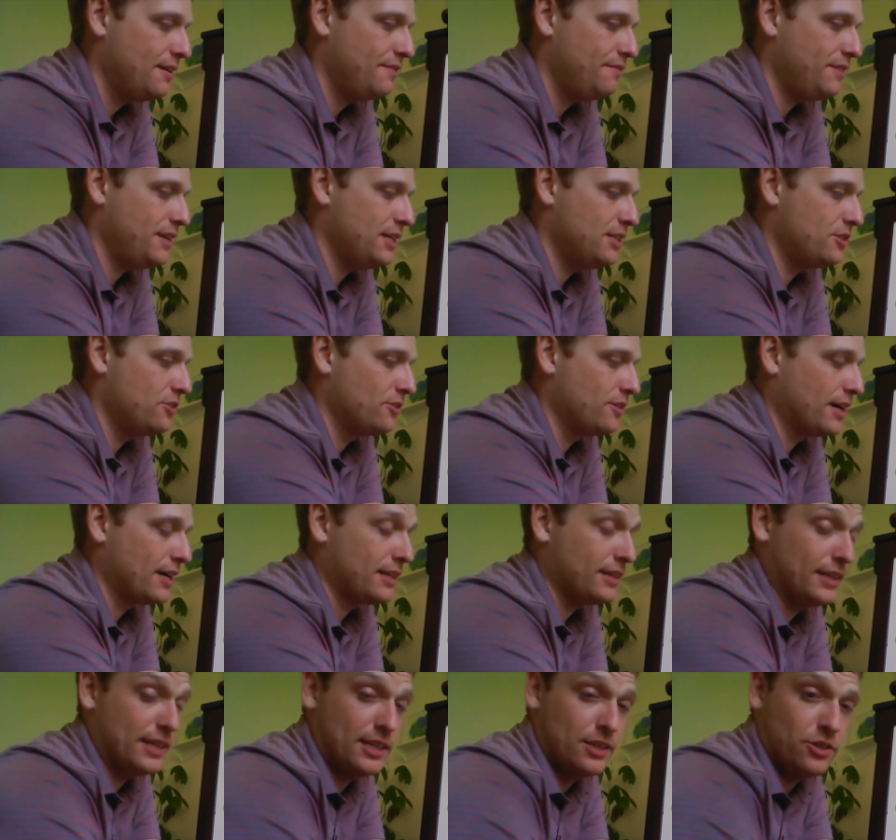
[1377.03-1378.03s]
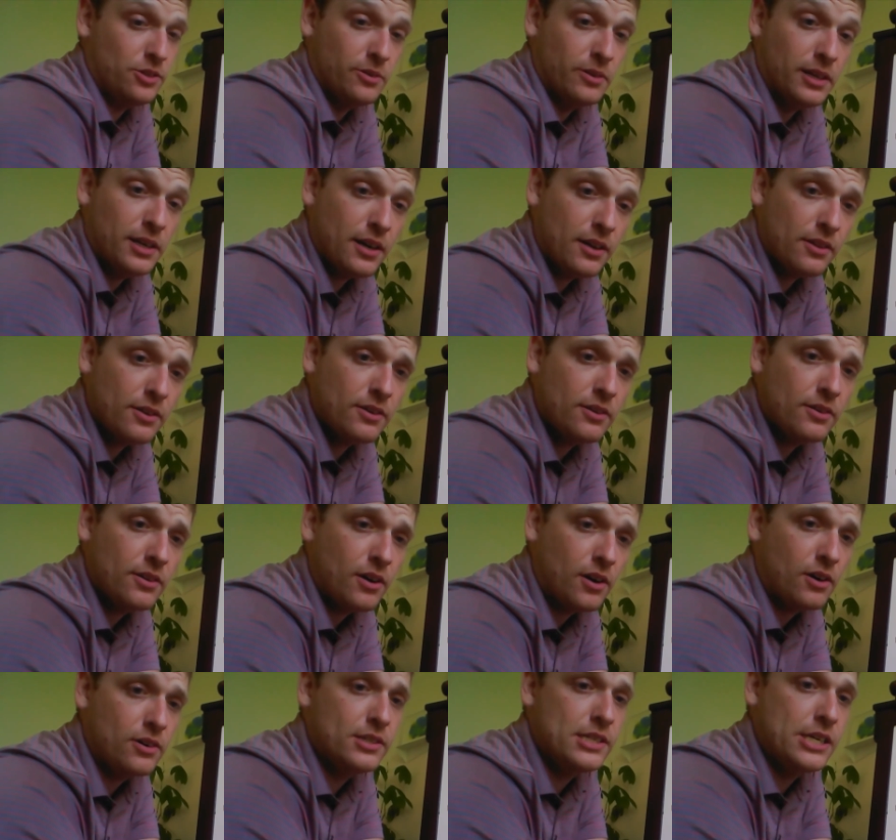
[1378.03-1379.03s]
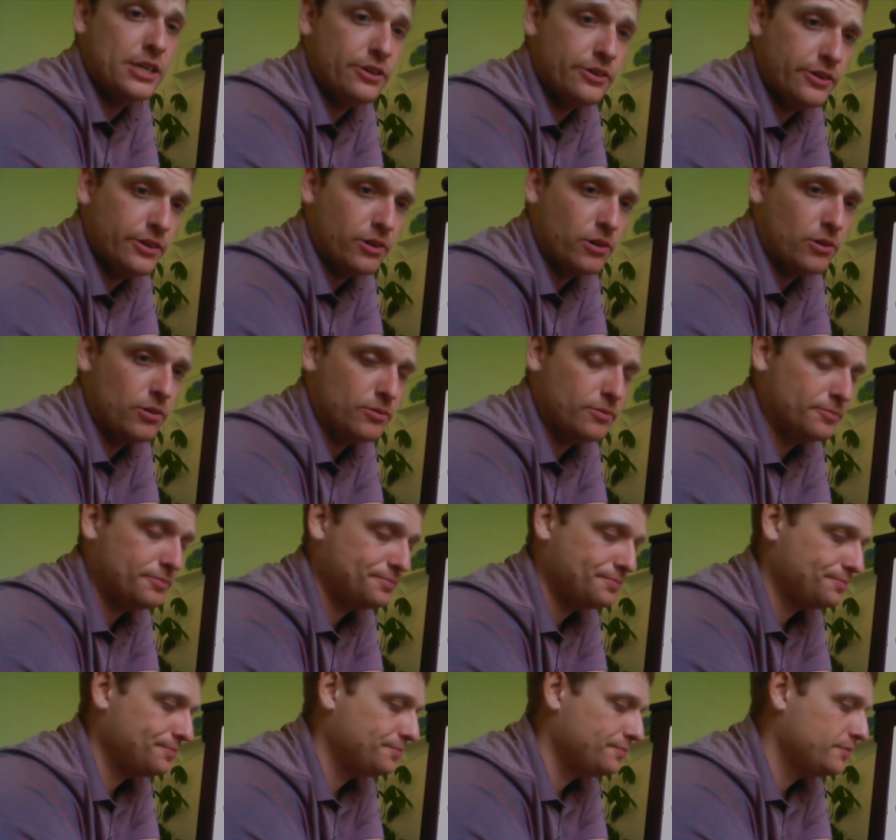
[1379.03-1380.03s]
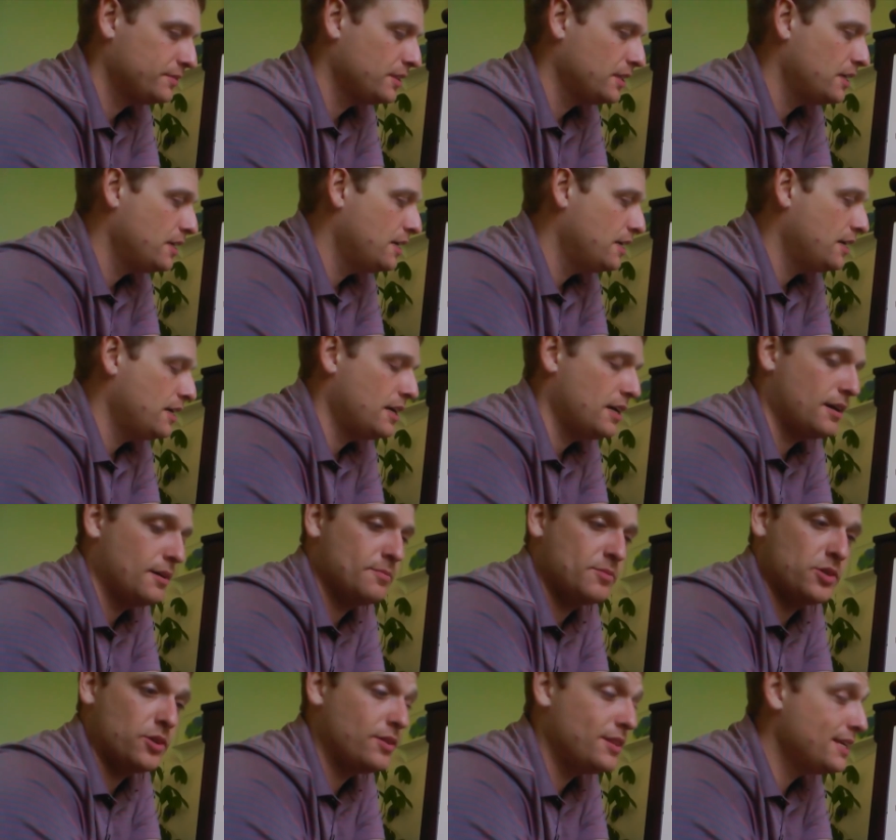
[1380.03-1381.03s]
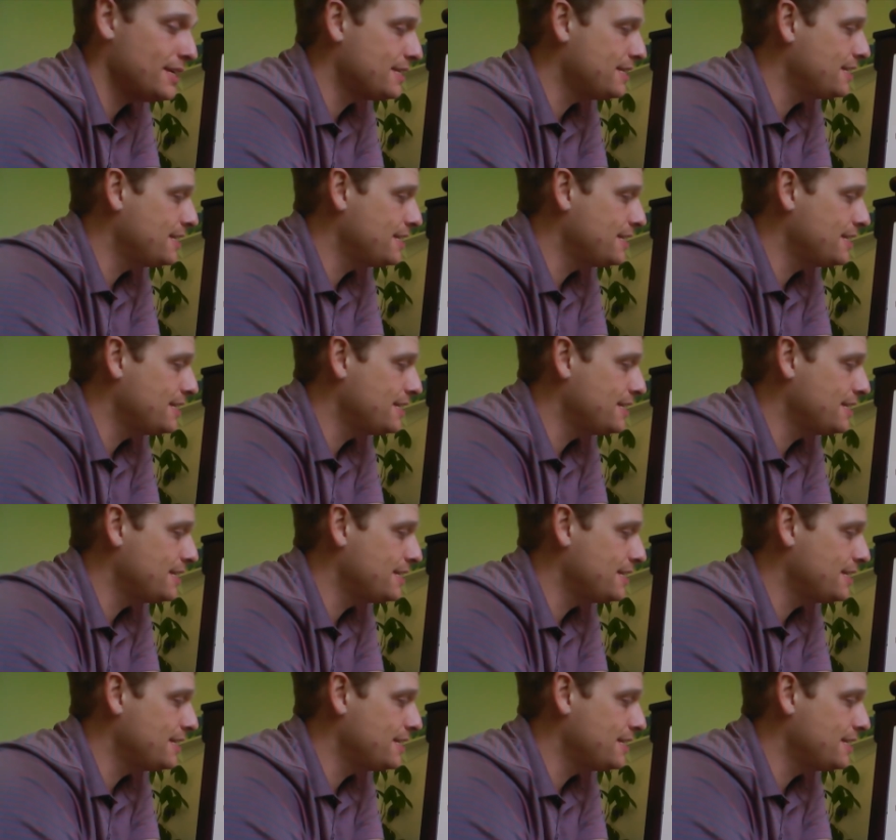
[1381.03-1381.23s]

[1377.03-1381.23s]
feeds directly into another arteriole. So this